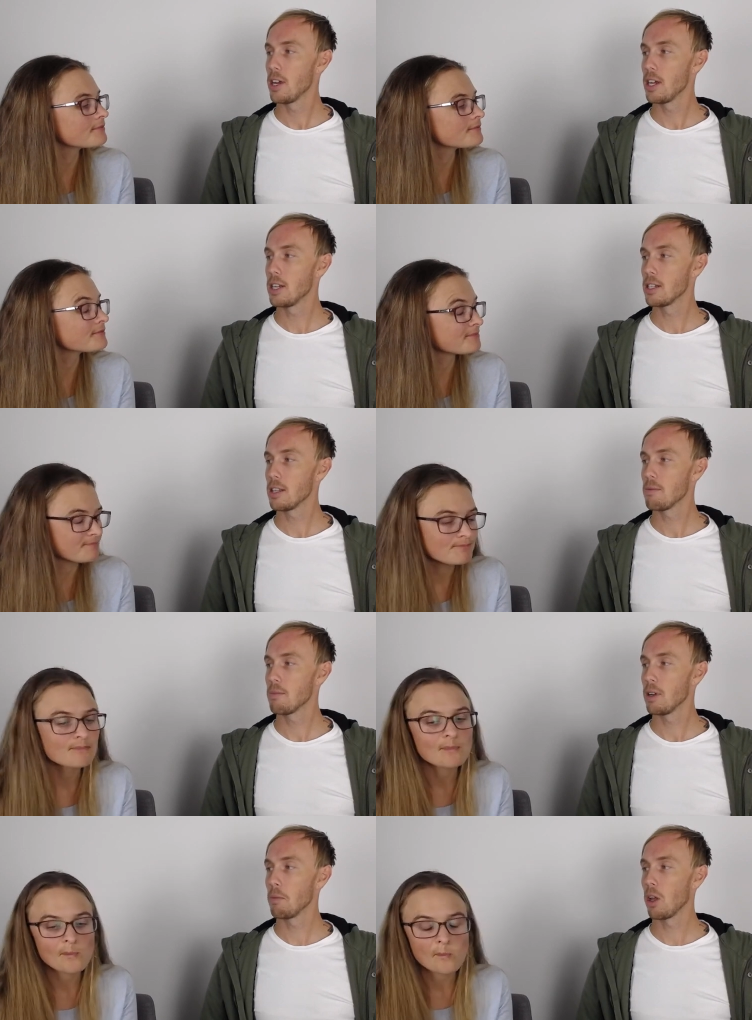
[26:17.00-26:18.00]
Speaker 1: into them,
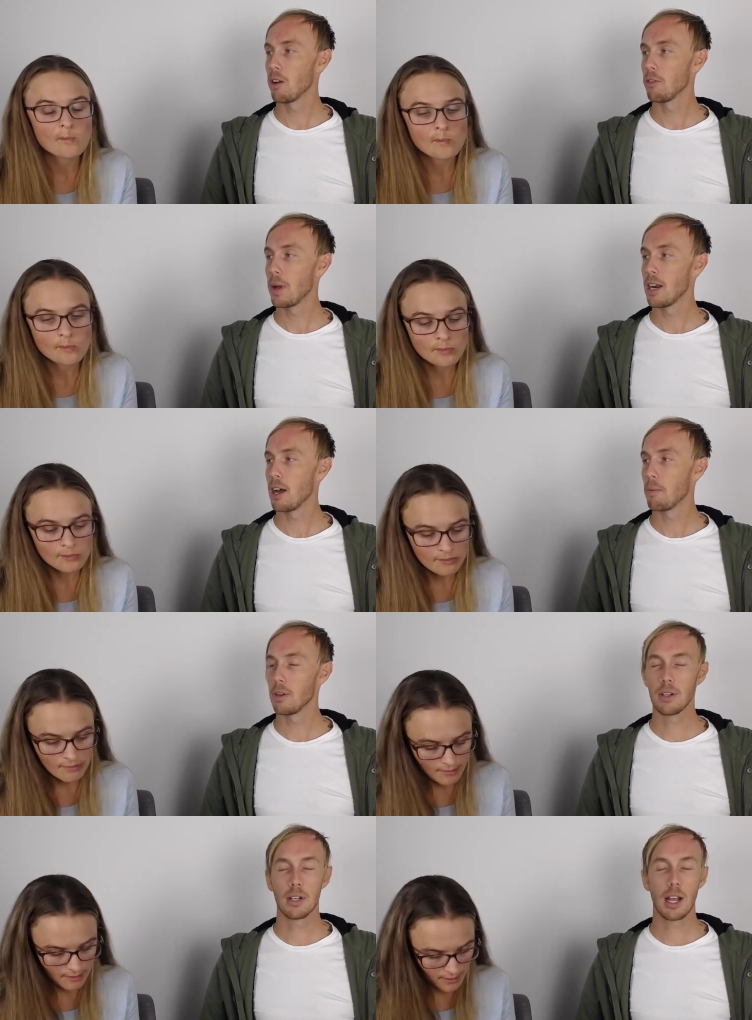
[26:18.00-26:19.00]
and a lot of them end up
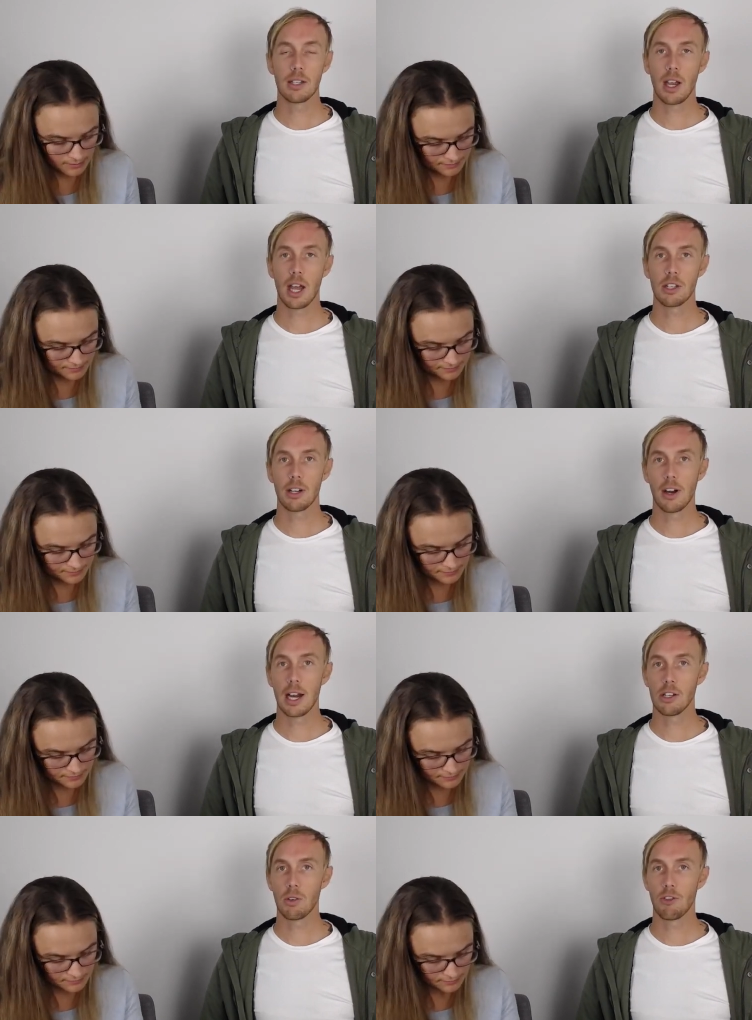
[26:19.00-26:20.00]
on nasogastric or
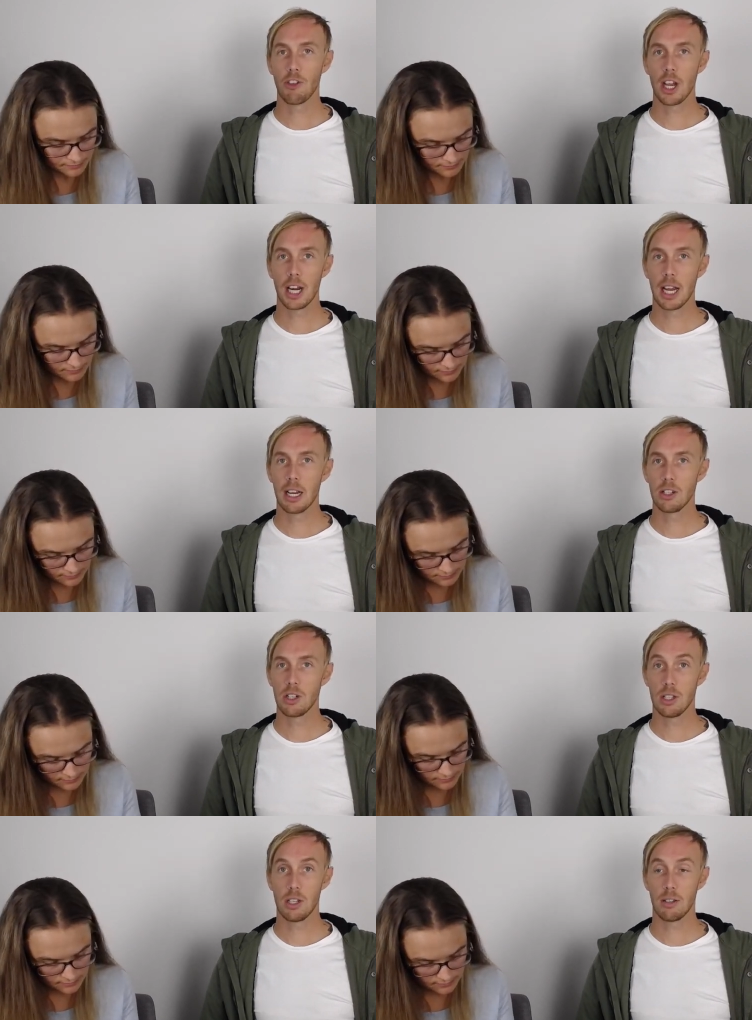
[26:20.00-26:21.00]
enteral feeding
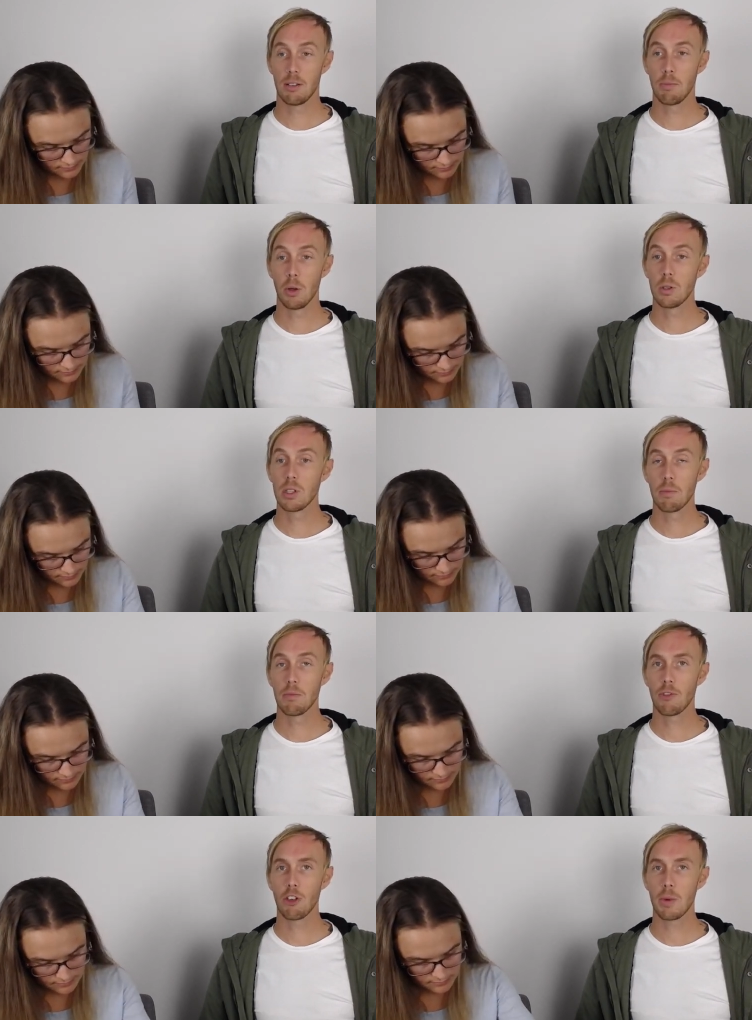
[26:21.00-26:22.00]
just to boost them
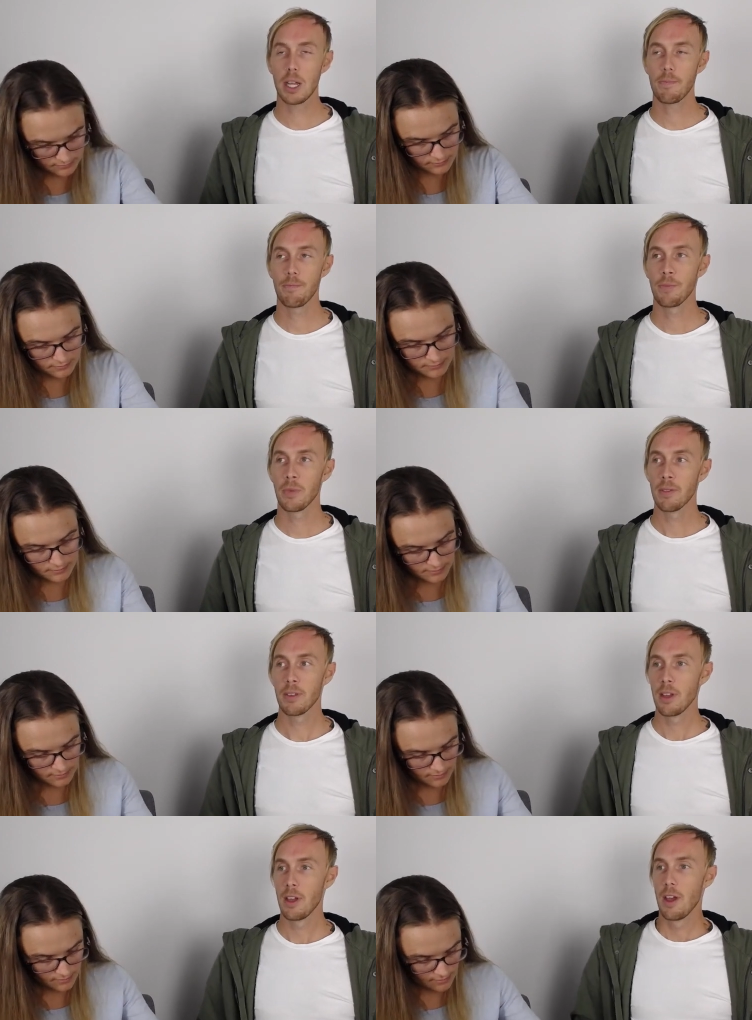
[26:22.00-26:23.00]
for a bit.
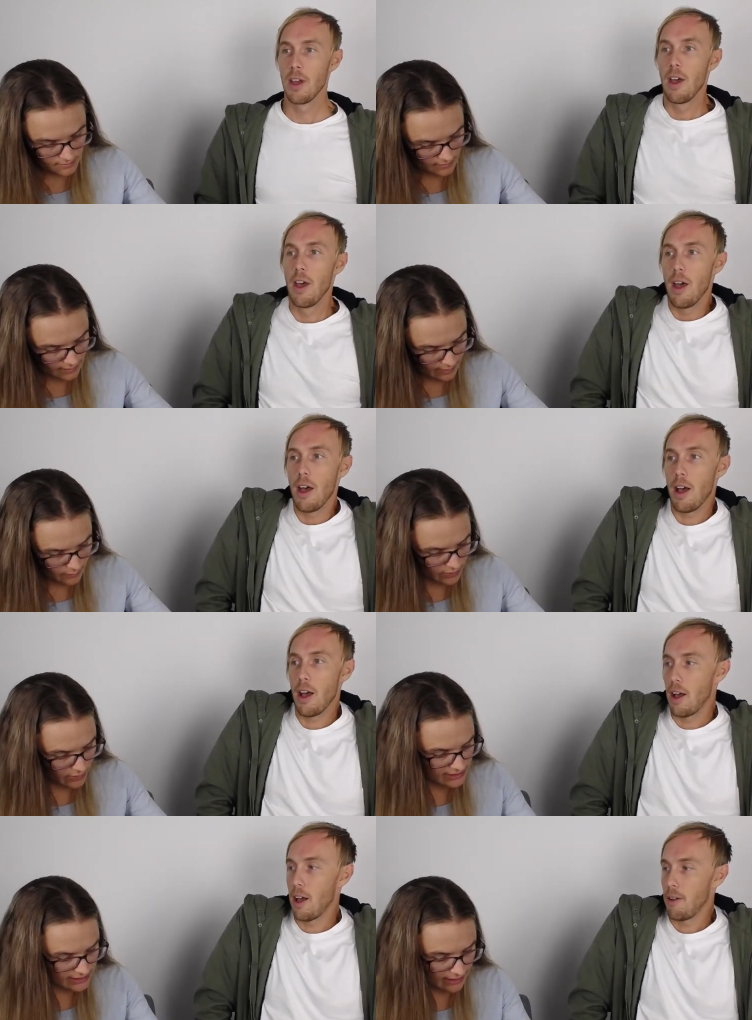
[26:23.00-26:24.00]
Speaker 2: And with
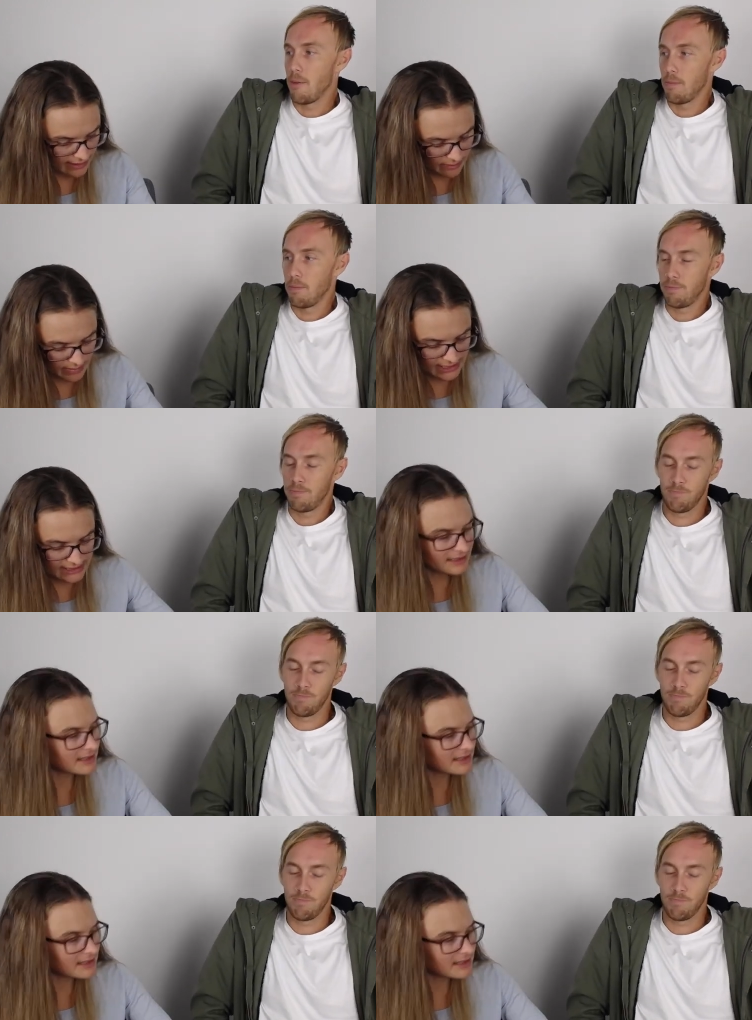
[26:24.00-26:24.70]
those um, little little bitties that